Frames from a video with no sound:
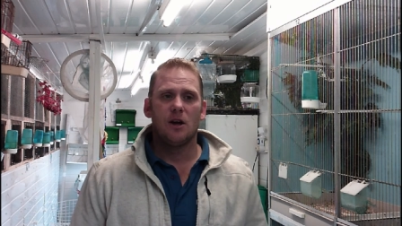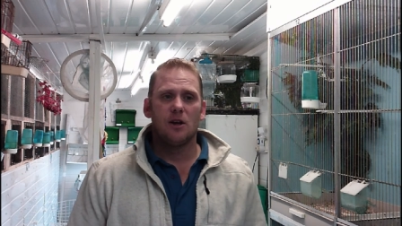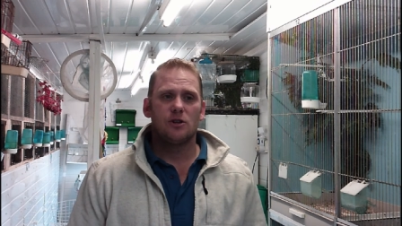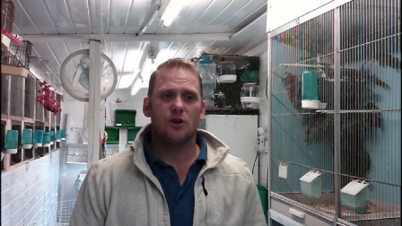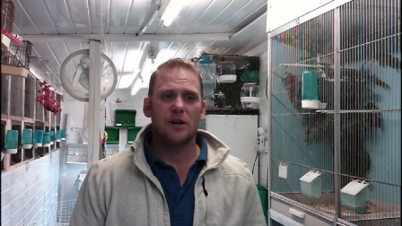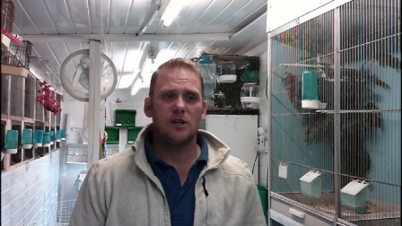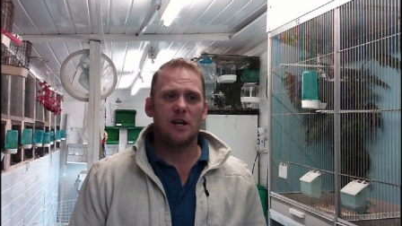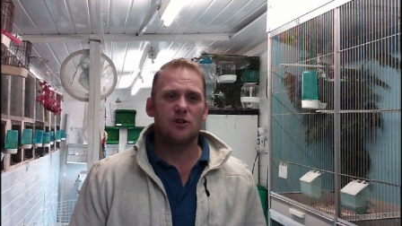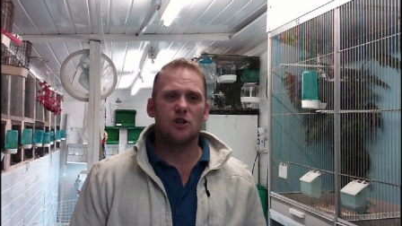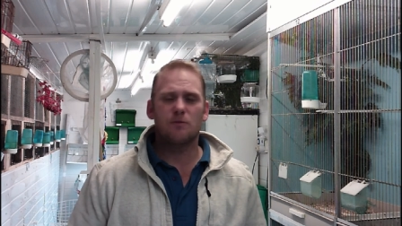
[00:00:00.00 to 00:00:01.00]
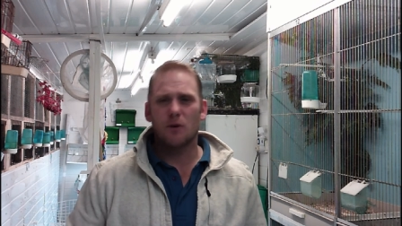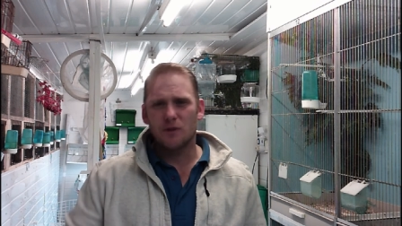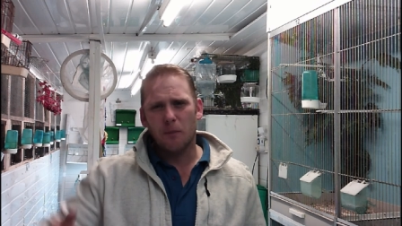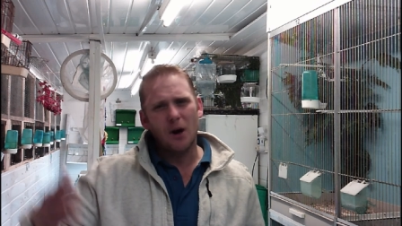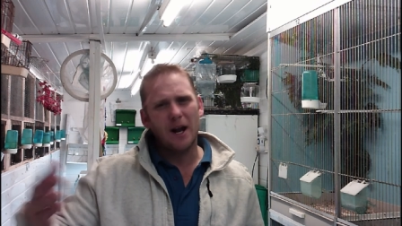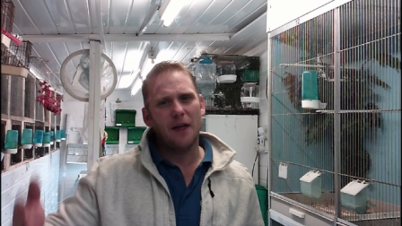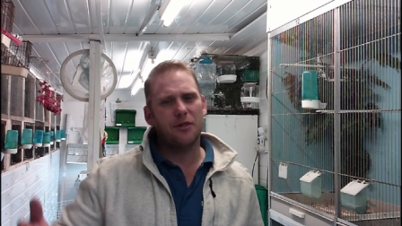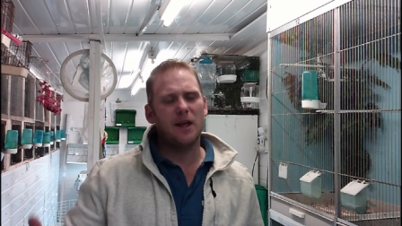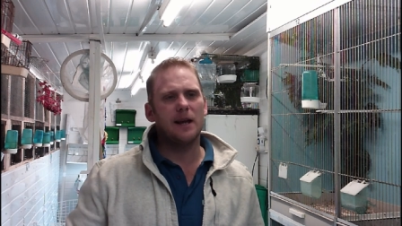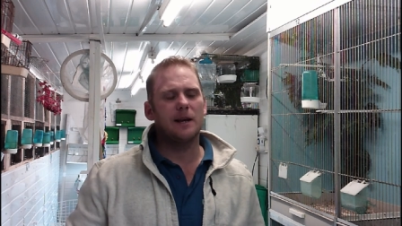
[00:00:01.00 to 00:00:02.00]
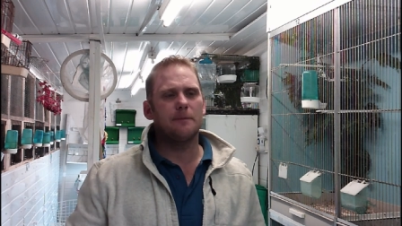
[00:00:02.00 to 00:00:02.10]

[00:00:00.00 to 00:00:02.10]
So it, it just proves the point, I think,